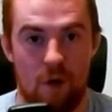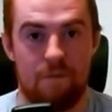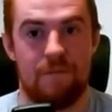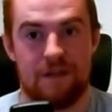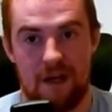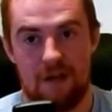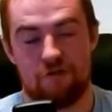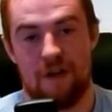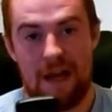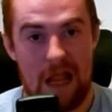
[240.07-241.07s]
up from the tile
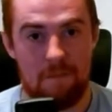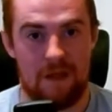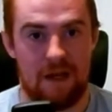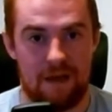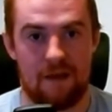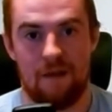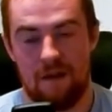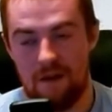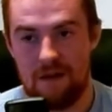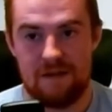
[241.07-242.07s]
trying to help me like
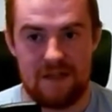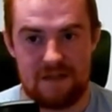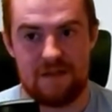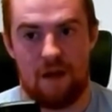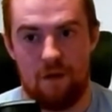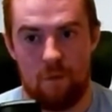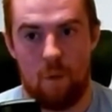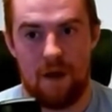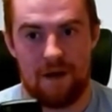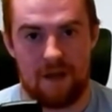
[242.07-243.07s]
this is how
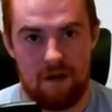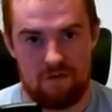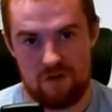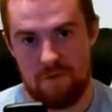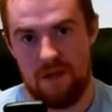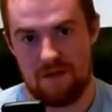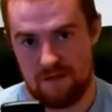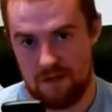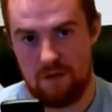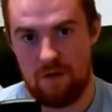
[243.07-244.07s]
wide a character should be, this
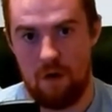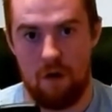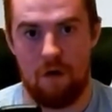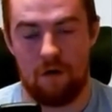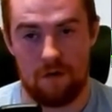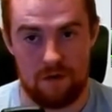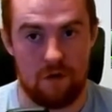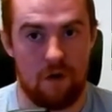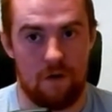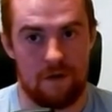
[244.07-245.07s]
is how long and
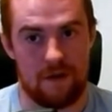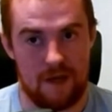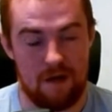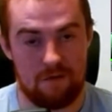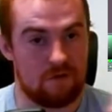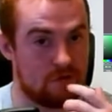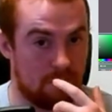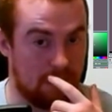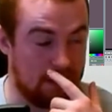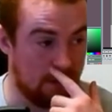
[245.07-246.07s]
tall a character should
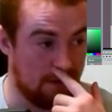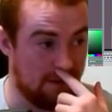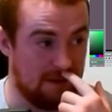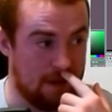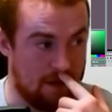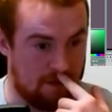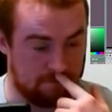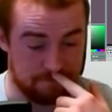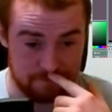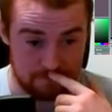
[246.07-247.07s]
be. Um,
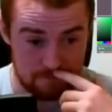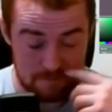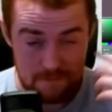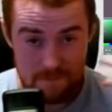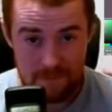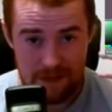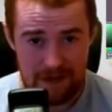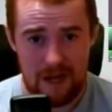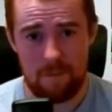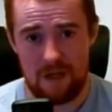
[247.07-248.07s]
and
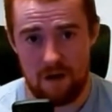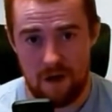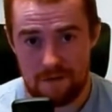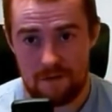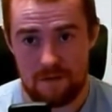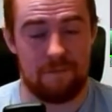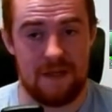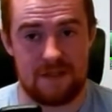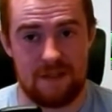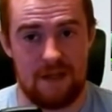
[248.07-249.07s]
that helped me a lot.
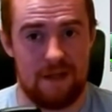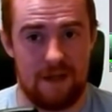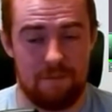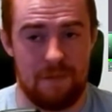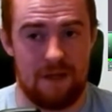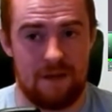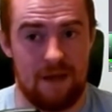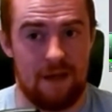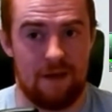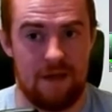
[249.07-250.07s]
Basically, I think a big
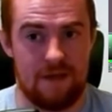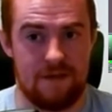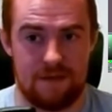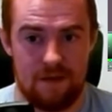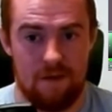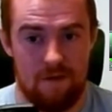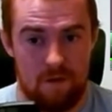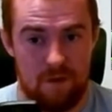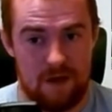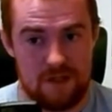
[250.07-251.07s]
thing is
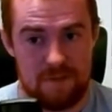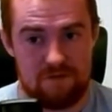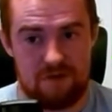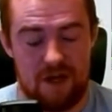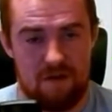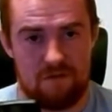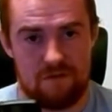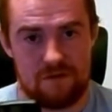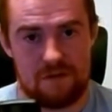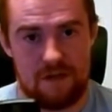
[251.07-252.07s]
with isometric
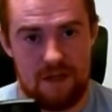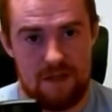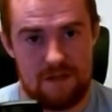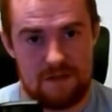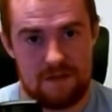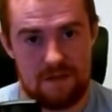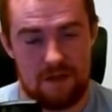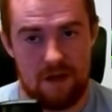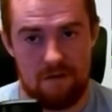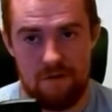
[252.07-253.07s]
characters is you
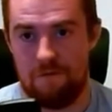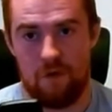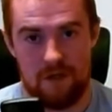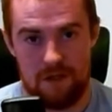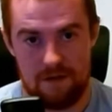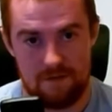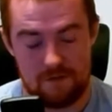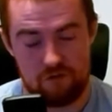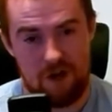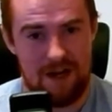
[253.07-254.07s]
got to avoid
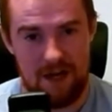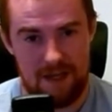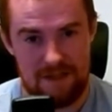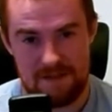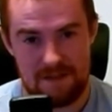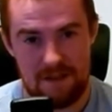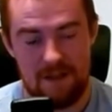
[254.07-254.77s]
straight lines.